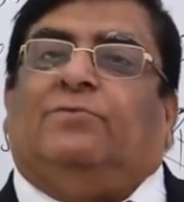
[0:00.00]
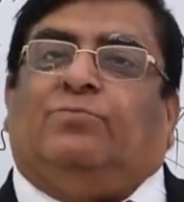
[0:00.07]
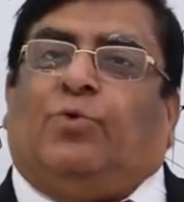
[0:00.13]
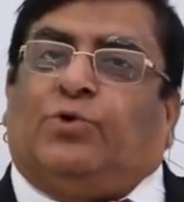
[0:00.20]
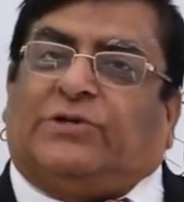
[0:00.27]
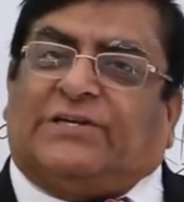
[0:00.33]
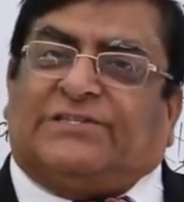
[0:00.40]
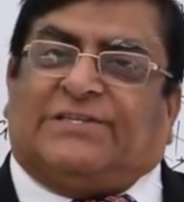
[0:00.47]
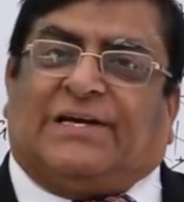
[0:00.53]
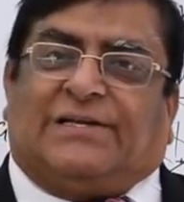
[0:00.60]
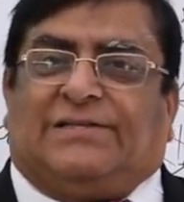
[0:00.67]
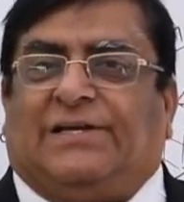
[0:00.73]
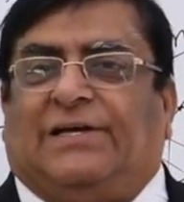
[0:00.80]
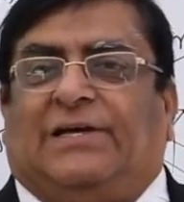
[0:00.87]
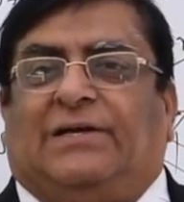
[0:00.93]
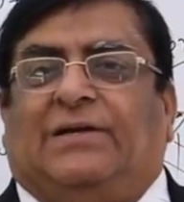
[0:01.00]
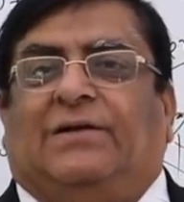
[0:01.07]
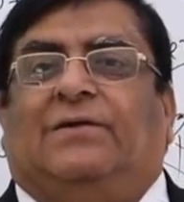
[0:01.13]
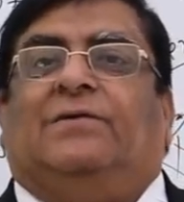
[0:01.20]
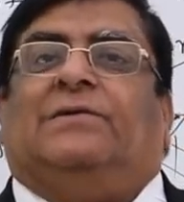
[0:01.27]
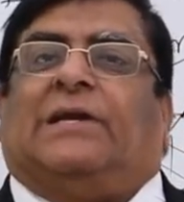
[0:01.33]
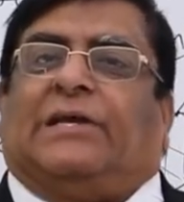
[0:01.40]
Motors are there,
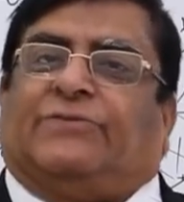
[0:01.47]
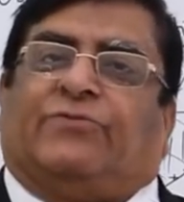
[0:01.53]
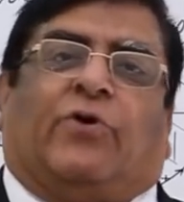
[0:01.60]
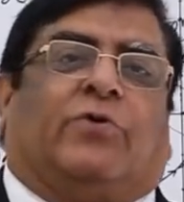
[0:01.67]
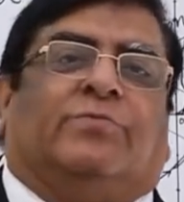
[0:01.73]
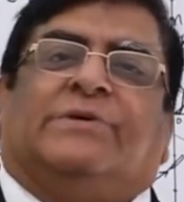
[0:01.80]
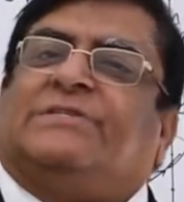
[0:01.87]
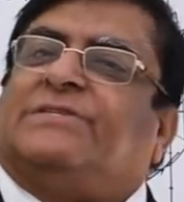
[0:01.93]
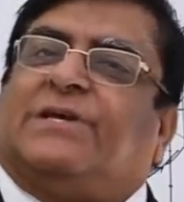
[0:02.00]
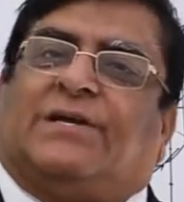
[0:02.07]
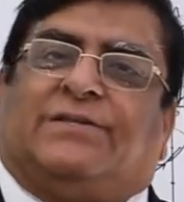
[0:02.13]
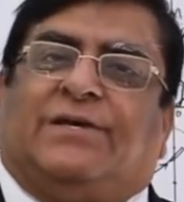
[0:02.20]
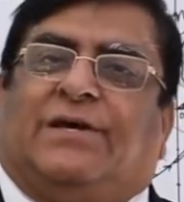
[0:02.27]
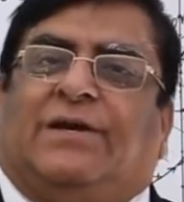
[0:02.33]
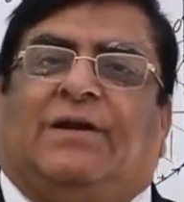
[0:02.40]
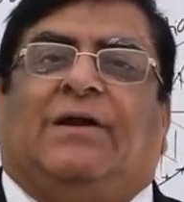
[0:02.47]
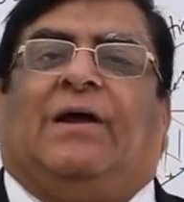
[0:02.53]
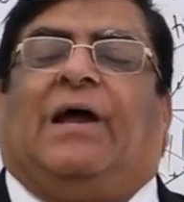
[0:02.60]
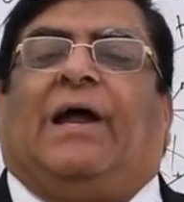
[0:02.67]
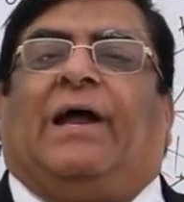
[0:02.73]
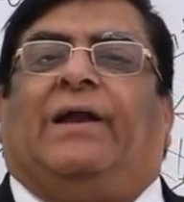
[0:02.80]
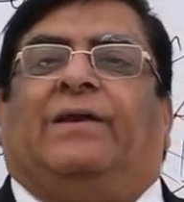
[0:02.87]
transformers are there
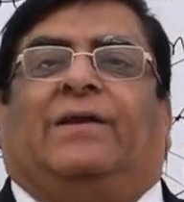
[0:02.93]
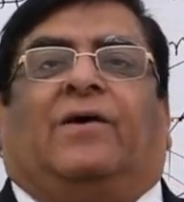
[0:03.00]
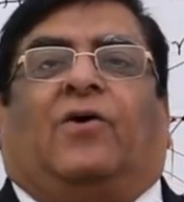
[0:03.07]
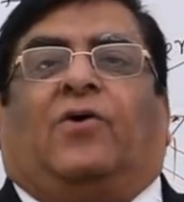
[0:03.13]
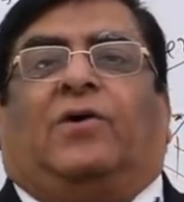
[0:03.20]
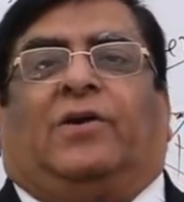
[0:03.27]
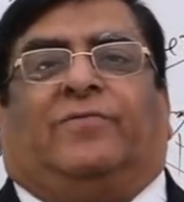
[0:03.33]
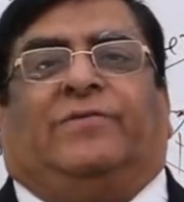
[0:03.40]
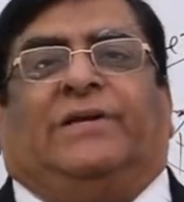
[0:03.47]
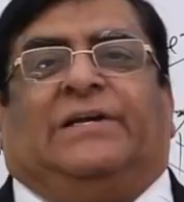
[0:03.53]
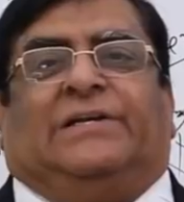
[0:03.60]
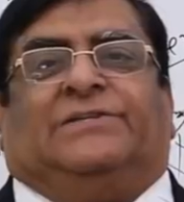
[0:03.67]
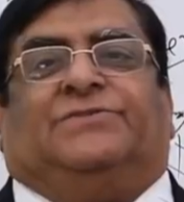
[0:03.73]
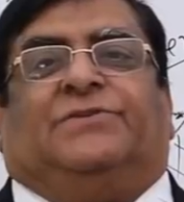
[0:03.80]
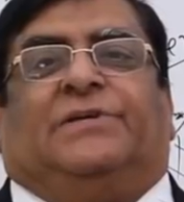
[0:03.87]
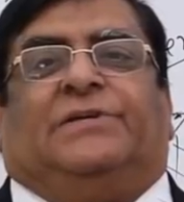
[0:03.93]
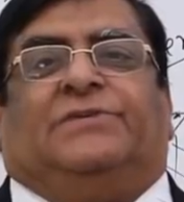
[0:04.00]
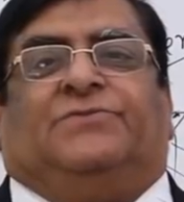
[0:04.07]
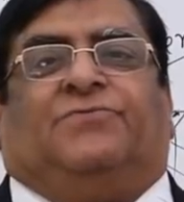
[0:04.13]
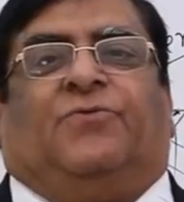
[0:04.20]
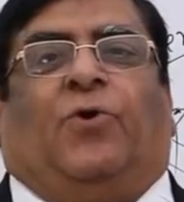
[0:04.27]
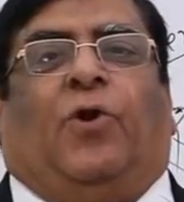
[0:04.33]
and all our industry
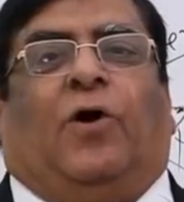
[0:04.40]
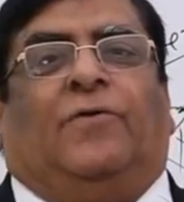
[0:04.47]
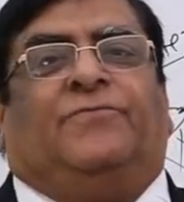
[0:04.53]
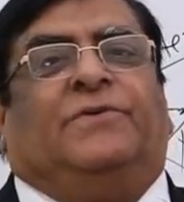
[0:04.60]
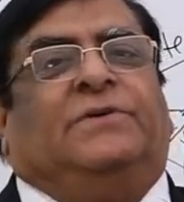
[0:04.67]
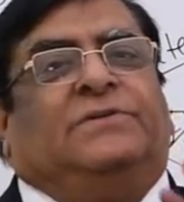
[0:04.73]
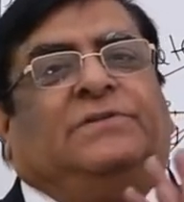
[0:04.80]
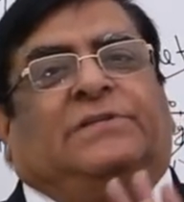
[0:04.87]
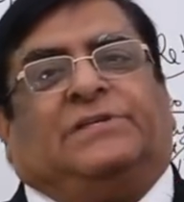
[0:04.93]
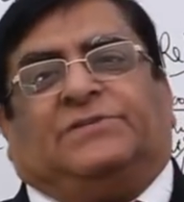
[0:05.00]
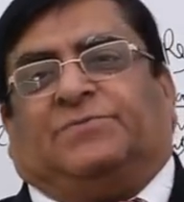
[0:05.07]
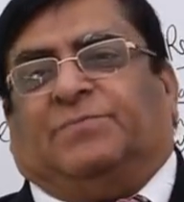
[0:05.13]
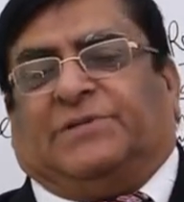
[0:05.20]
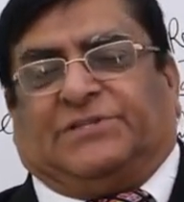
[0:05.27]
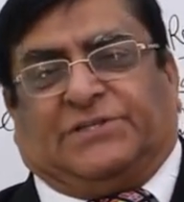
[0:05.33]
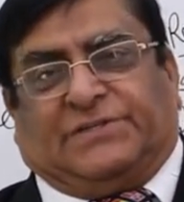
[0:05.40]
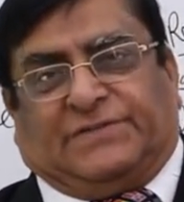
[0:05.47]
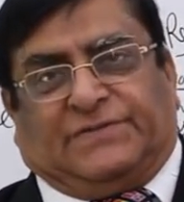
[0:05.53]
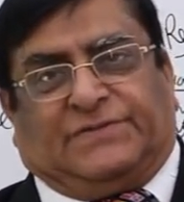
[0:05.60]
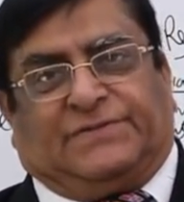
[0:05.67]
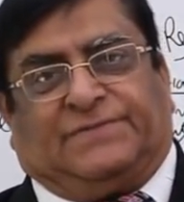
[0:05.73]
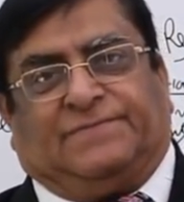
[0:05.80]
is full of these
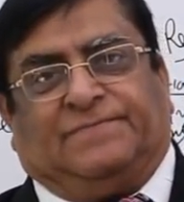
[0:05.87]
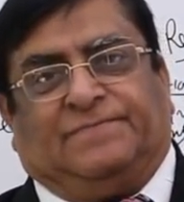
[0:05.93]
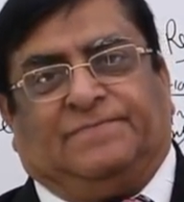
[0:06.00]
machines.